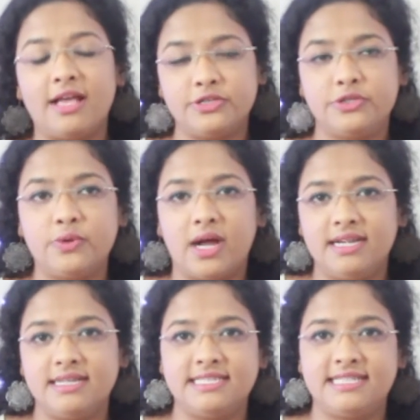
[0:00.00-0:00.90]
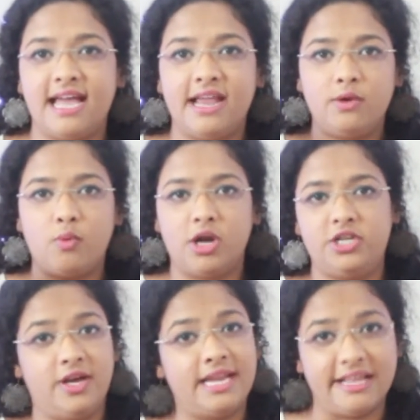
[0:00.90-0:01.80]
as to understand
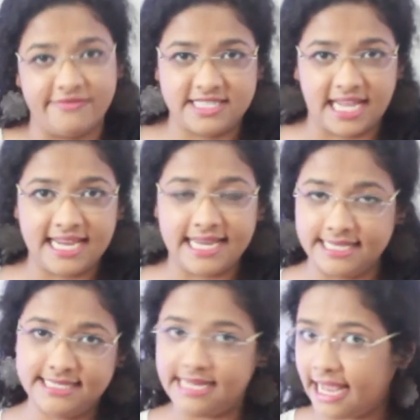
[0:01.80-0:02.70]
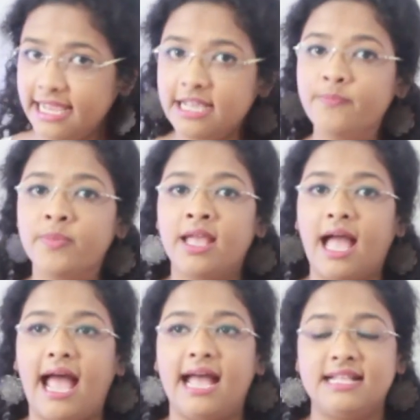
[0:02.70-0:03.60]
what your lifestyle is like,
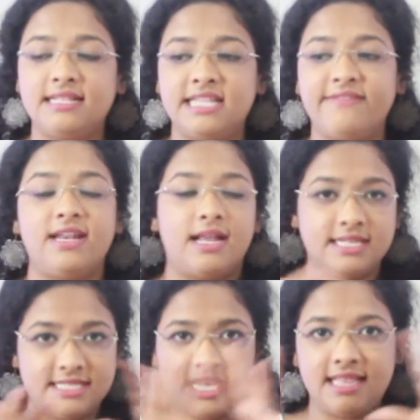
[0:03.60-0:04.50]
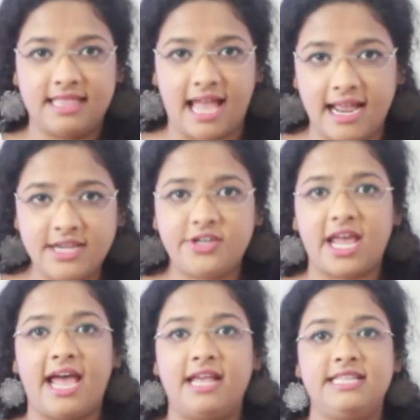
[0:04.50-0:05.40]
and they will understand that
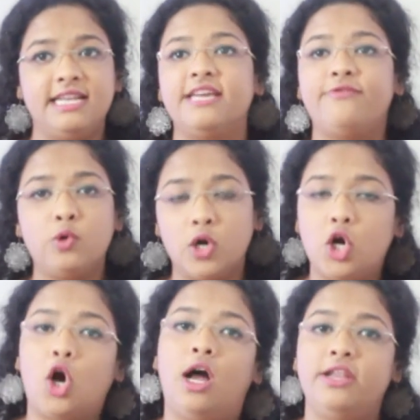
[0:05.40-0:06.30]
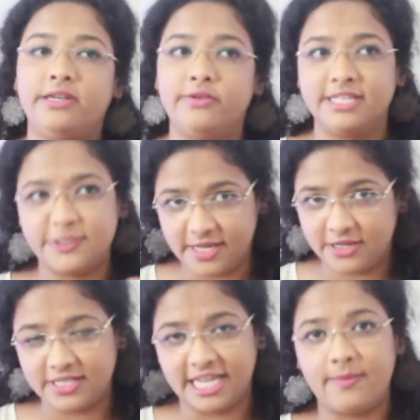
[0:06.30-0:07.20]
and they'll give you a call and you will speak
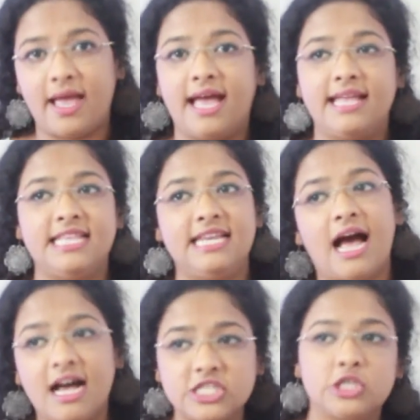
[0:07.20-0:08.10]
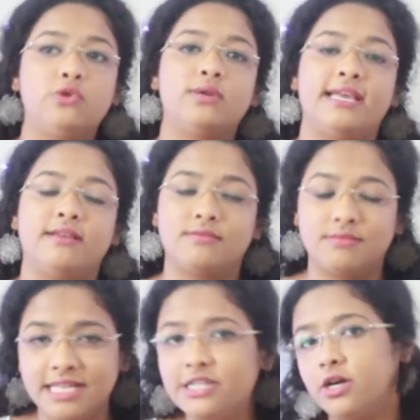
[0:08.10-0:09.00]
to them and they'll ask you, like
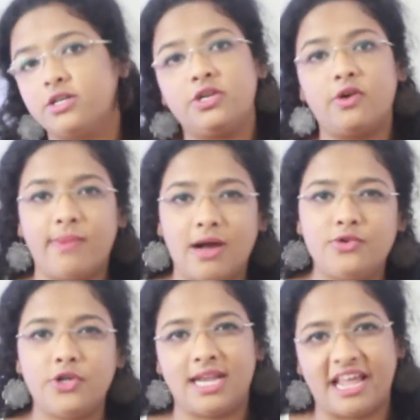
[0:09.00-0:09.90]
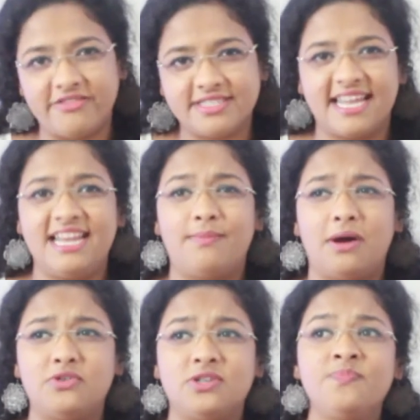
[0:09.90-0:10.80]
they'll talk to you about your lifestyle,
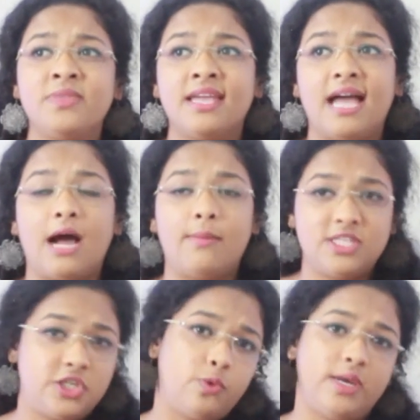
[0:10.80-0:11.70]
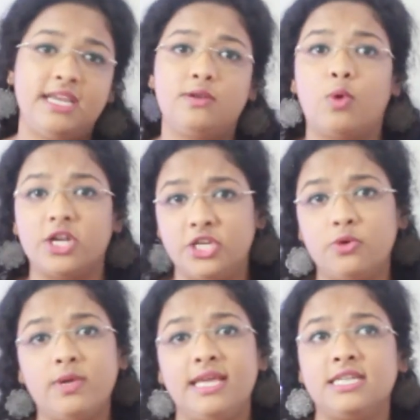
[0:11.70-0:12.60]
about how much you eat, what you
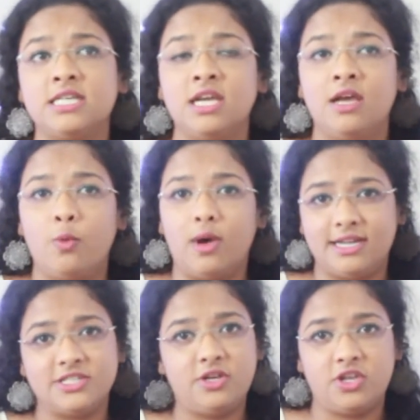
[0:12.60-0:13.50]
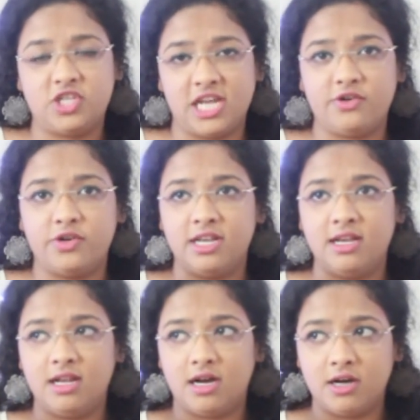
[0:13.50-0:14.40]
eat, what is your
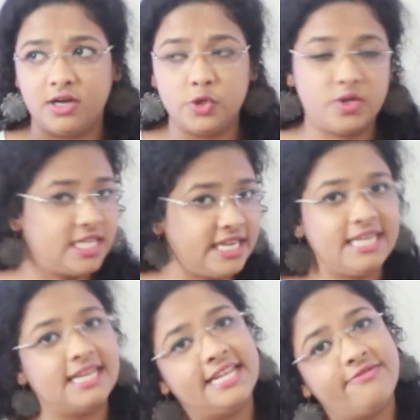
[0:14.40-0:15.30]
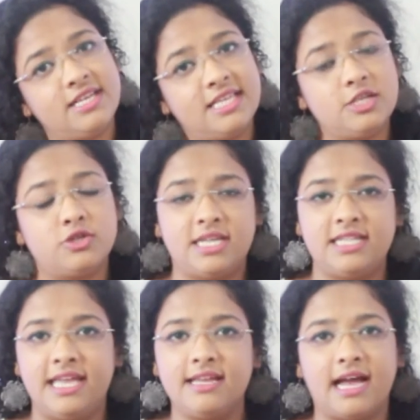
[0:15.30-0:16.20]
general routine and everything, so that
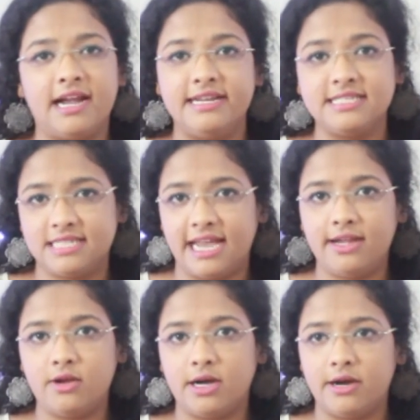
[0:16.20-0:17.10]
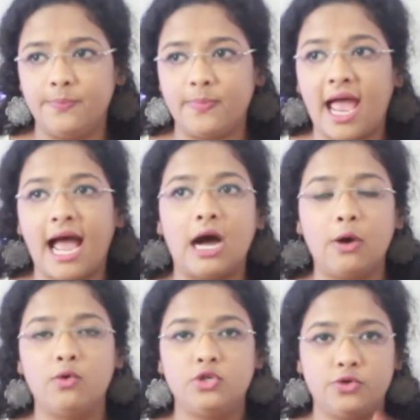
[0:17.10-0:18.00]
they understand
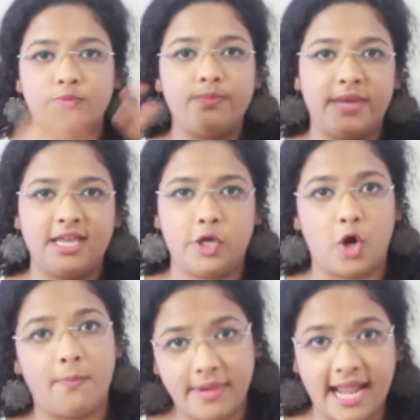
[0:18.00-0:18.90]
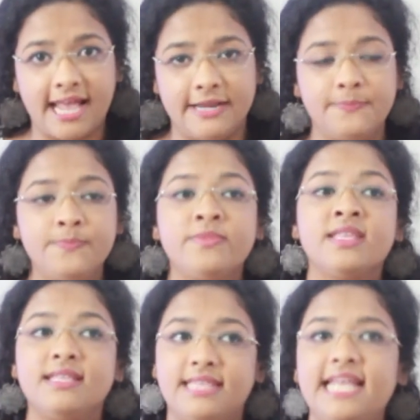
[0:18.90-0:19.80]
how to make your plan.
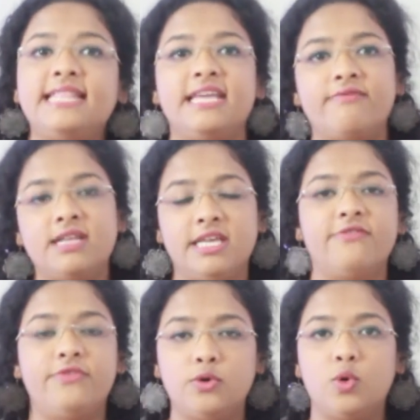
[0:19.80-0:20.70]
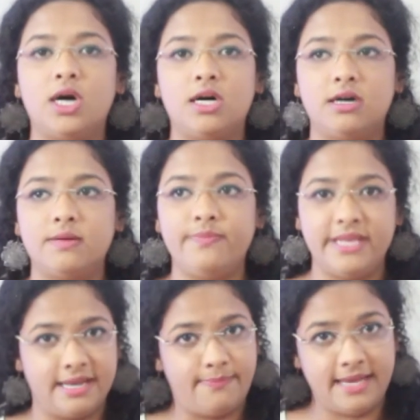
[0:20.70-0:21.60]
Then they will give you a
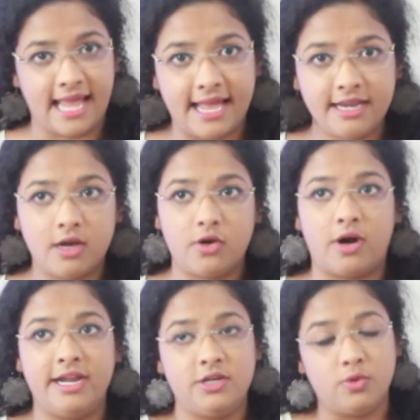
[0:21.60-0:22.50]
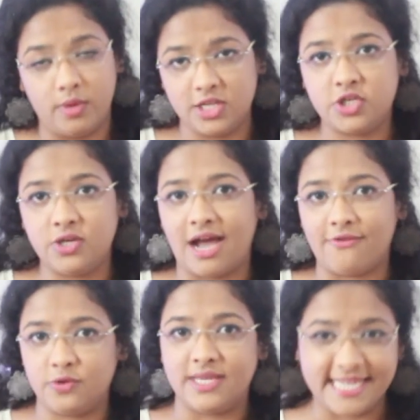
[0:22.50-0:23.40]
meal plan according to which you
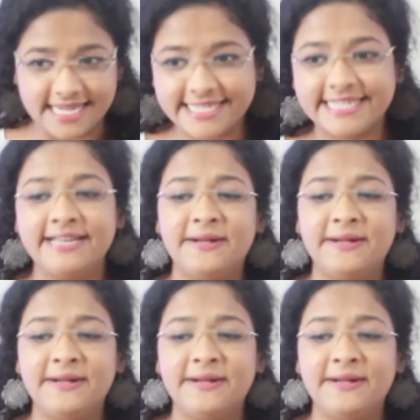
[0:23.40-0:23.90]
have to eat.